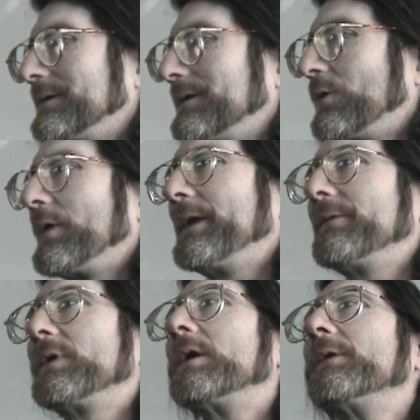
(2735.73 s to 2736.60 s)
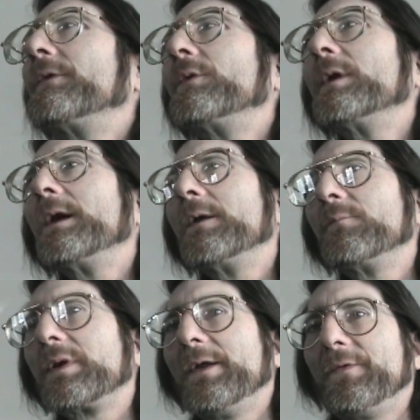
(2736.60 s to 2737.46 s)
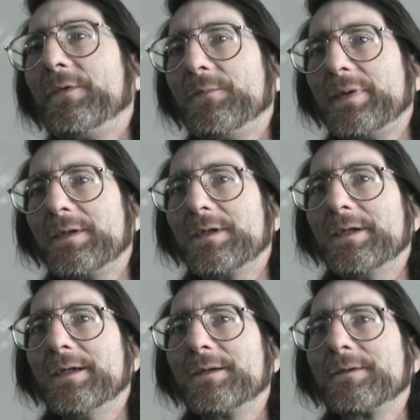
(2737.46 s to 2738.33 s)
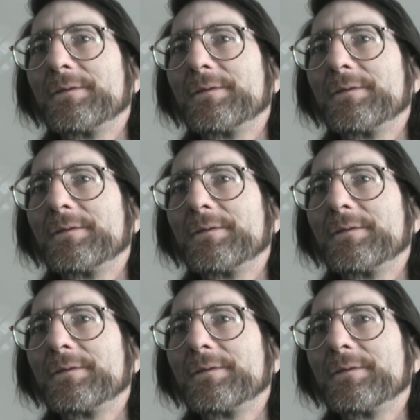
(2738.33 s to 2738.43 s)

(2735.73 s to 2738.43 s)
or they've gone through an unpleasant period.